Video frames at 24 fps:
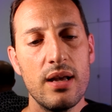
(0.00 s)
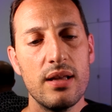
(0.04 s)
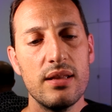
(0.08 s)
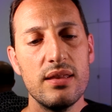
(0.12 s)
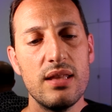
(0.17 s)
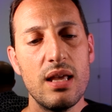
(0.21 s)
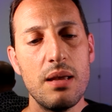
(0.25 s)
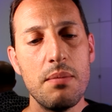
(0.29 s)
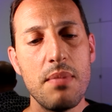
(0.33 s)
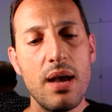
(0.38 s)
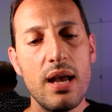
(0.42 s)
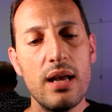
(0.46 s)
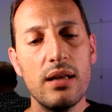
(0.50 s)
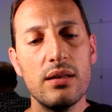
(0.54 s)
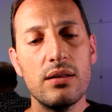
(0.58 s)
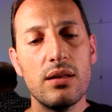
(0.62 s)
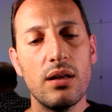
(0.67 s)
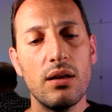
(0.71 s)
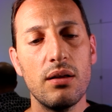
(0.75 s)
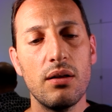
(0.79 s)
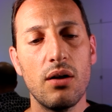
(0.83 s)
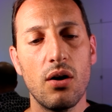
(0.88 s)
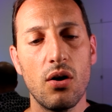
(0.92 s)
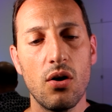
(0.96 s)
They
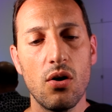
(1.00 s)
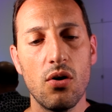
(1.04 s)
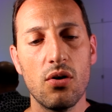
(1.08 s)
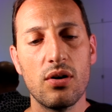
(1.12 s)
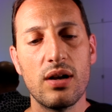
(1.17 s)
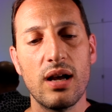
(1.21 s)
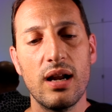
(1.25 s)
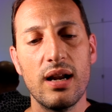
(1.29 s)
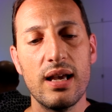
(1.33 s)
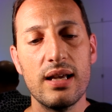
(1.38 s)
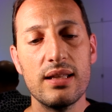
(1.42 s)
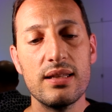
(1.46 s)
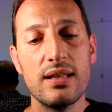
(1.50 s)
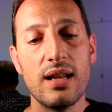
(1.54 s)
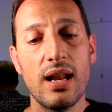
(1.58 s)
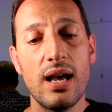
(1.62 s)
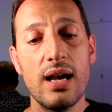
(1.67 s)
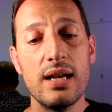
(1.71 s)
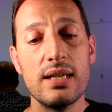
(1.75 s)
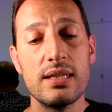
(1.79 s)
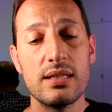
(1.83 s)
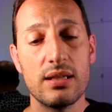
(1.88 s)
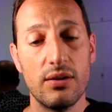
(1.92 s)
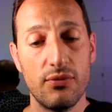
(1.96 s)
made local
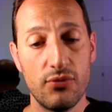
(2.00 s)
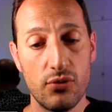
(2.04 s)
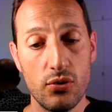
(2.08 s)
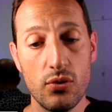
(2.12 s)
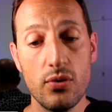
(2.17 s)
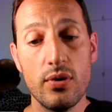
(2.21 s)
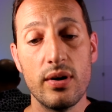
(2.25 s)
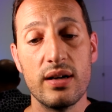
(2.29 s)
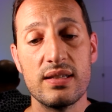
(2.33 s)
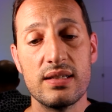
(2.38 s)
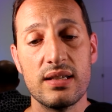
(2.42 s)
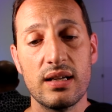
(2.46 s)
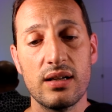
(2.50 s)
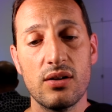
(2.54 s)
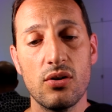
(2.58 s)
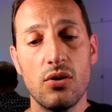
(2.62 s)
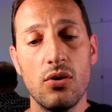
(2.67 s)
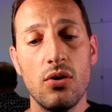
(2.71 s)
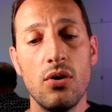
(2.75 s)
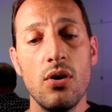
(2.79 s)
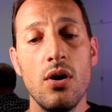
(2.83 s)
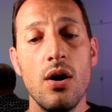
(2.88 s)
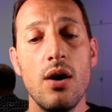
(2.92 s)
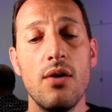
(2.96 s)
headlines a few years
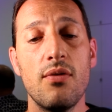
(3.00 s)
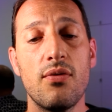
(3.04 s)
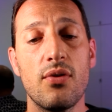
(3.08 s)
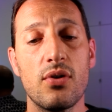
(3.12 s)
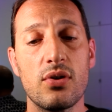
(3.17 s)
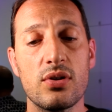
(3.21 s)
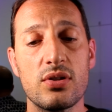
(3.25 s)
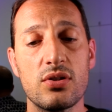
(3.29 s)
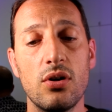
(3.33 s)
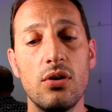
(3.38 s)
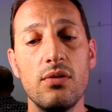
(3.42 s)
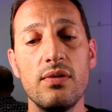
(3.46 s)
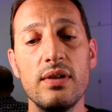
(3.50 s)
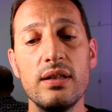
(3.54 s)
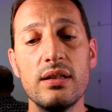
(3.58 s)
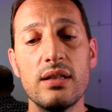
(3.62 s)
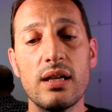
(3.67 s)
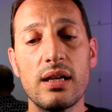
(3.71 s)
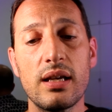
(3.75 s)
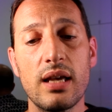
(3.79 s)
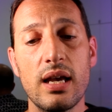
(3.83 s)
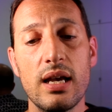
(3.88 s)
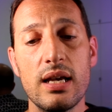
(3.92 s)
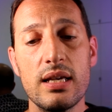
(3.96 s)
ago for solving
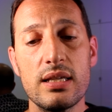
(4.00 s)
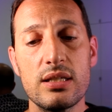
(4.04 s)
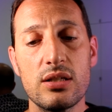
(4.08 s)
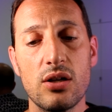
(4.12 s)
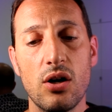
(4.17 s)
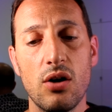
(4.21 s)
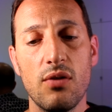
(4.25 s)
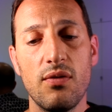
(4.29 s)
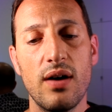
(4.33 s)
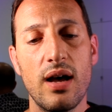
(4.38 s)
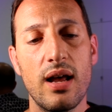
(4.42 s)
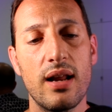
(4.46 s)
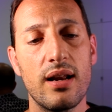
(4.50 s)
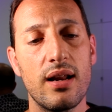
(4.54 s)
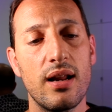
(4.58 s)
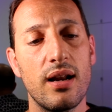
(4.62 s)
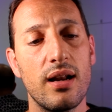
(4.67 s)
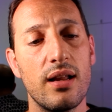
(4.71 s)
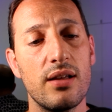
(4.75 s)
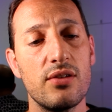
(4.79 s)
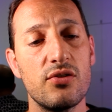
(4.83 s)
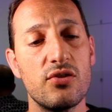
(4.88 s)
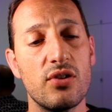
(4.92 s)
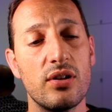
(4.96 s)
the case of an
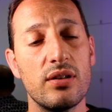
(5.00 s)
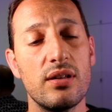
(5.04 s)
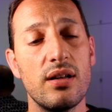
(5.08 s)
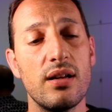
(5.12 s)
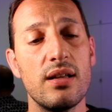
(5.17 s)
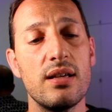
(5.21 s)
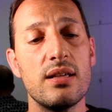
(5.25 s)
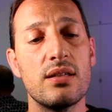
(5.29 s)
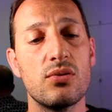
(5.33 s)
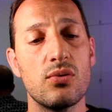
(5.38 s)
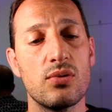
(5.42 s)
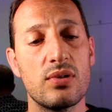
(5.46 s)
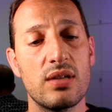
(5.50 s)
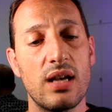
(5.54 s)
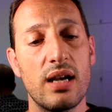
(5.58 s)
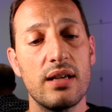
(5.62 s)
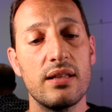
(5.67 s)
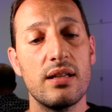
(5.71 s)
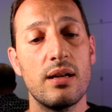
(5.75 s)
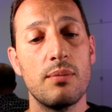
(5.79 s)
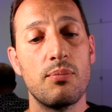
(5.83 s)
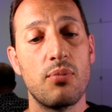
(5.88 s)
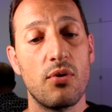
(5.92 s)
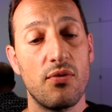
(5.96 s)
allegedly
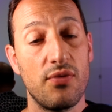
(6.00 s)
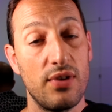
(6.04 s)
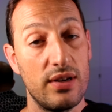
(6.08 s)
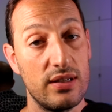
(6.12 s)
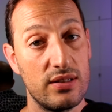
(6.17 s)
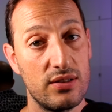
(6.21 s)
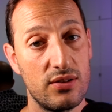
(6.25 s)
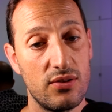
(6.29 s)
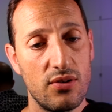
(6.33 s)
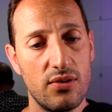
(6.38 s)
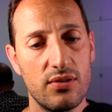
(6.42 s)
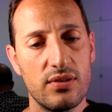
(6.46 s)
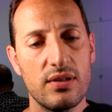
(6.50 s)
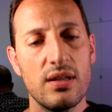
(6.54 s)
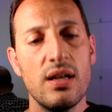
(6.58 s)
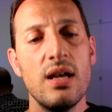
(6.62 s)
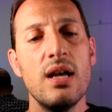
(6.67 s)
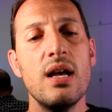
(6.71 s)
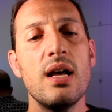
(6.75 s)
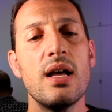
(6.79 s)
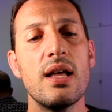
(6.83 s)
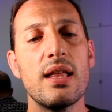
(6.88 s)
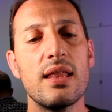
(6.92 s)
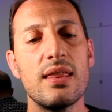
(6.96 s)
suicidal professor
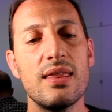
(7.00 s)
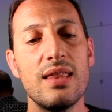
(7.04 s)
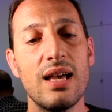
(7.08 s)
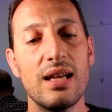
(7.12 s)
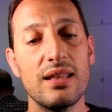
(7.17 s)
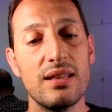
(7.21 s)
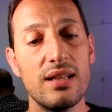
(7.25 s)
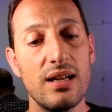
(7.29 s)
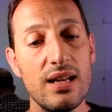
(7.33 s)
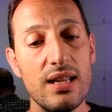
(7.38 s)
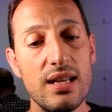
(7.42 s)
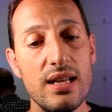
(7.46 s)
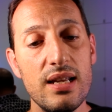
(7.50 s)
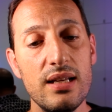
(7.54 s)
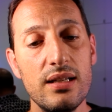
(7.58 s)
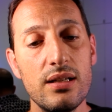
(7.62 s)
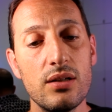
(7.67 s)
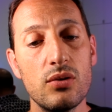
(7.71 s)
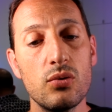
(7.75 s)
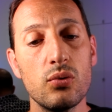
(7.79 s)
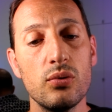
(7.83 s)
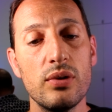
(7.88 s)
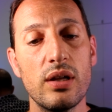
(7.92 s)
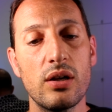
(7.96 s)
that
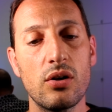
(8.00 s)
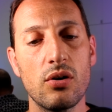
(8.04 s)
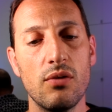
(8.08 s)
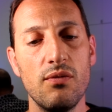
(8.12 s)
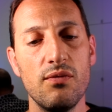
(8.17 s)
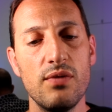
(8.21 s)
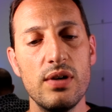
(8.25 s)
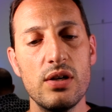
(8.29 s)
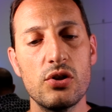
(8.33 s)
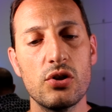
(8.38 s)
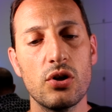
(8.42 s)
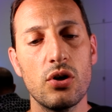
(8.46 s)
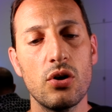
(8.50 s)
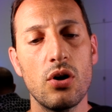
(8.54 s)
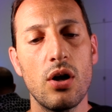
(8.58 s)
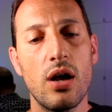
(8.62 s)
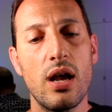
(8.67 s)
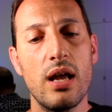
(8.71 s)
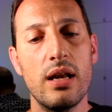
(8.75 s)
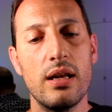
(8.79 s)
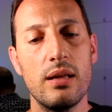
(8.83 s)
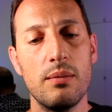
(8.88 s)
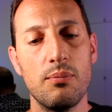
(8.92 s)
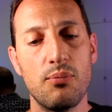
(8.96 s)
led to the conviction
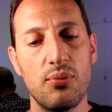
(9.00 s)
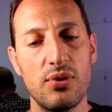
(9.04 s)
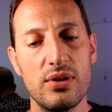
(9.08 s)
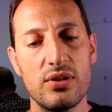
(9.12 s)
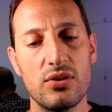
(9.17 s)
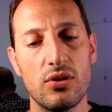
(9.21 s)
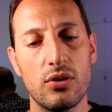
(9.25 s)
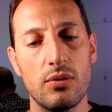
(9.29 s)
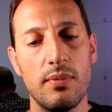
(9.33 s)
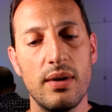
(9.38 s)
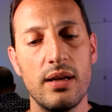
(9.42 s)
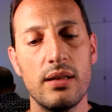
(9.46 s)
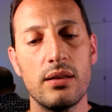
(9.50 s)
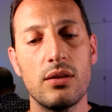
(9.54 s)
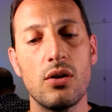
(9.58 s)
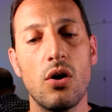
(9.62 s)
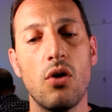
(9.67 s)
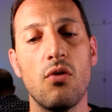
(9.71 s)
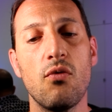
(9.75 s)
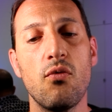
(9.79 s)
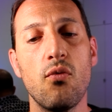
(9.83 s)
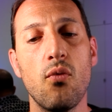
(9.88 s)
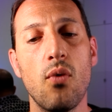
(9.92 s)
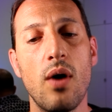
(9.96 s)
and imprisonment
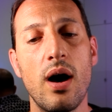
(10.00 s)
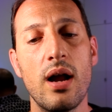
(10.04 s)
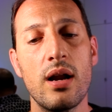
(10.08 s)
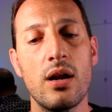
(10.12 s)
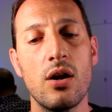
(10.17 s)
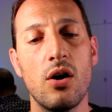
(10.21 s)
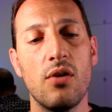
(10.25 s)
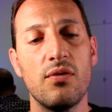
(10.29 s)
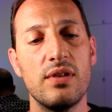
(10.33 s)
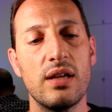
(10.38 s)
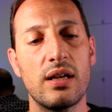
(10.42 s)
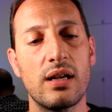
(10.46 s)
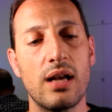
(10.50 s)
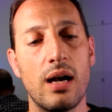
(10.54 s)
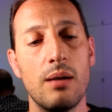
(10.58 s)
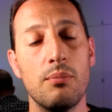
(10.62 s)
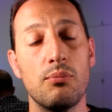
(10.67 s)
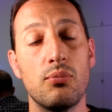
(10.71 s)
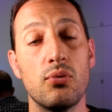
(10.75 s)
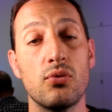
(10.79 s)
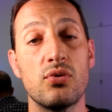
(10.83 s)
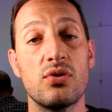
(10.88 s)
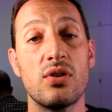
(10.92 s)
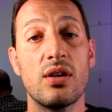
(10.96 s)
of one of the
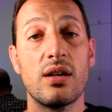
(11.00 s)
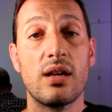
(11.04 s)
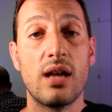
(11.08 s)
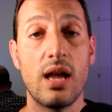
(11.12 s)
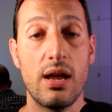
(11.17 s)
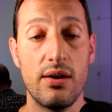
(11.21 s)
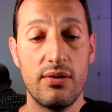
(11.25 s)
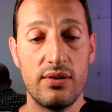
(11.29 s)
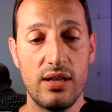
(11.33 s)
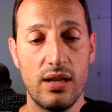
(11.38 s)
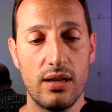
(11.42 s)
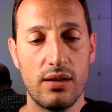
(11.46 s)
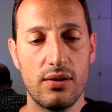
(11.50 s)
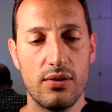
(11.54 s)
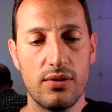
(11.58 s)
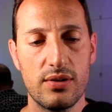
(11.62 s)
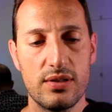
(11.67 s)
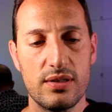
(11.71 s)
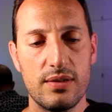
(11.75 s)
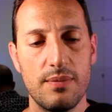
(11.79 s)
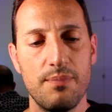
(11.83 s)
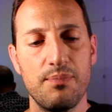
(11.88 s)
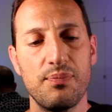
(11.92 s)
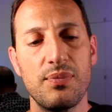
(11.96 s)
campus
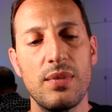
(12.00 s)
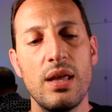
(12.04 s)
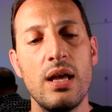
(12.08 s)
caretakers.